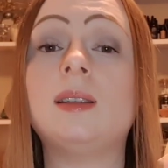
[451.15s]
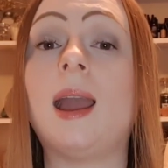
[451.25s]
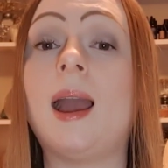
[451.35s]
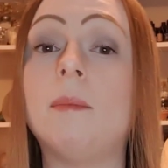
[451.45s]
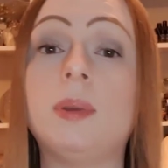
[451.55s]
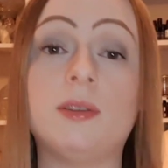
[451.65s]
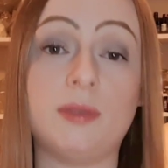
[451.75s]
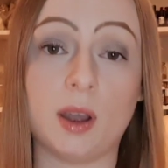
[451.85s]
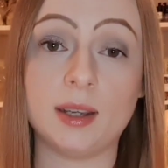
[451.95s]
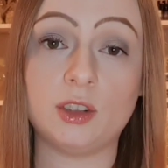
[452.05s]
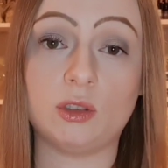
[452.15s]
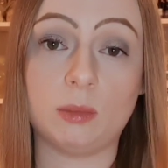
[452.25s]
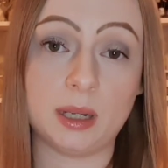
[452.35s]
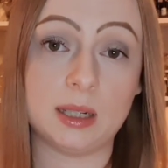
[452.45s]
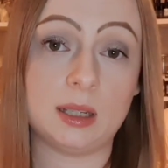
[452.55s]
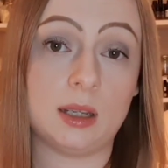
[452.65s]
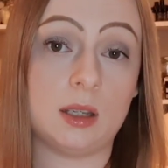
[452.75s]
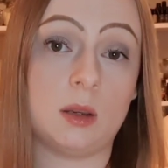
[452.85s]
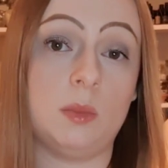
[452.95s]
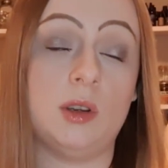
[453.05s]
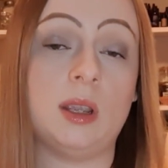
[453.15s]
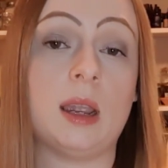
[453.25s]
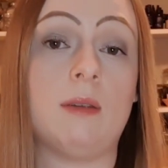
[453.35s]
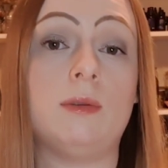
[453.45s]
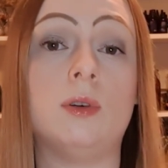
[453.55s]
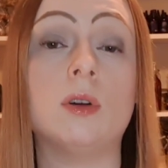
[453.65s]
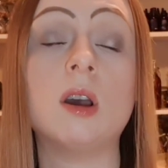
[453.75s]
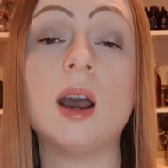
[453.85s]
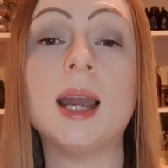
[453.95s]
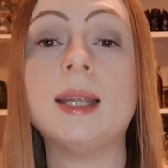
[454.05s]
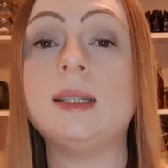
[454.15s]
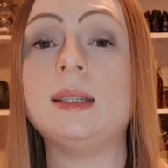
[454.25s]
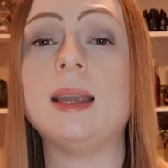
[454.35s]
it amplifies your ability to communicate with your guides,